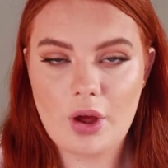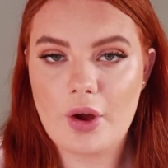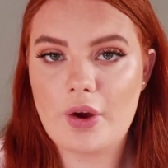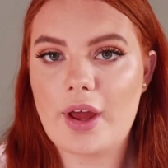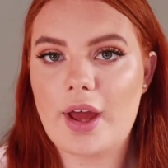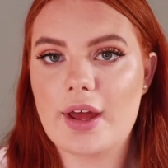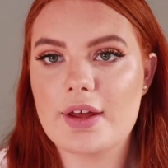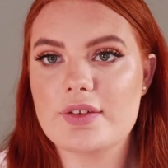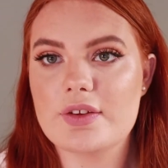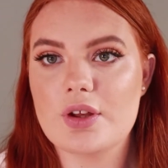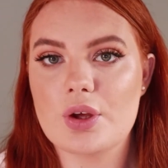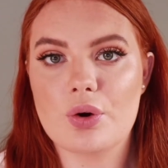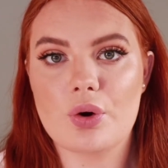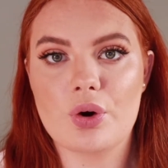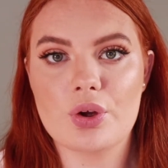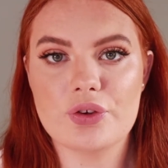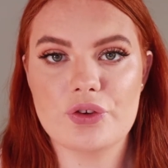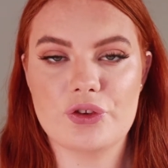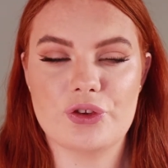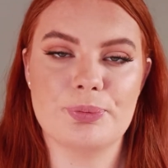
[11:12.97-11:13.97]
Okay, so
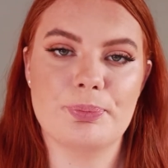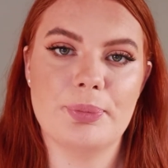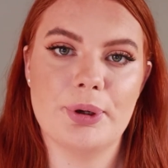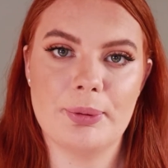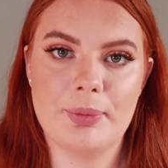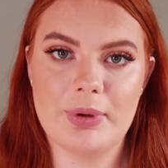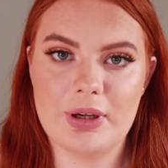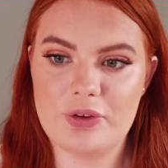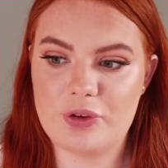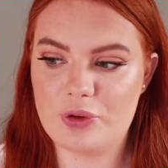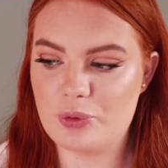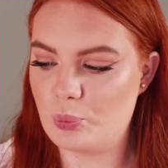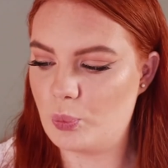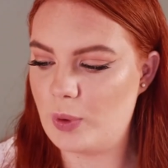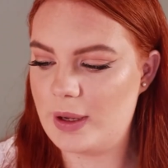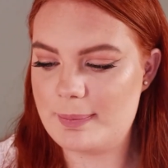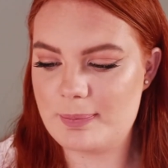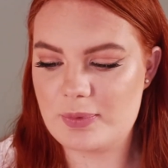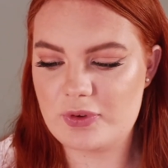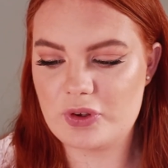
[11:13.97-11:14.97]
on Superbalist
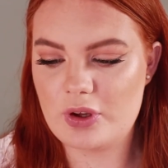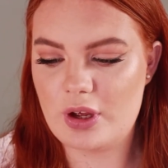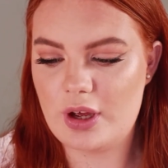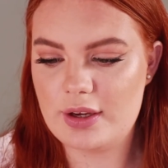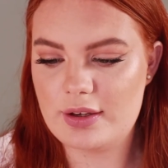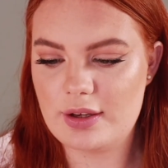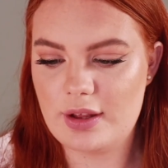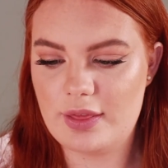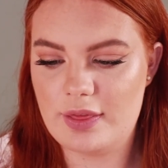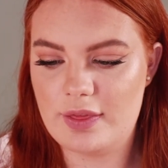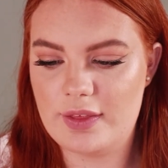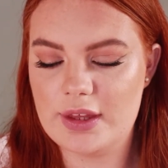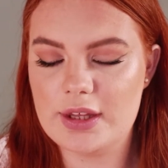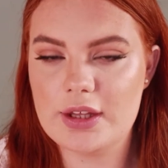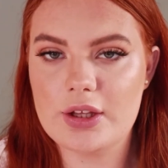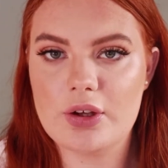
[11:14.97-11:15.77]
website, the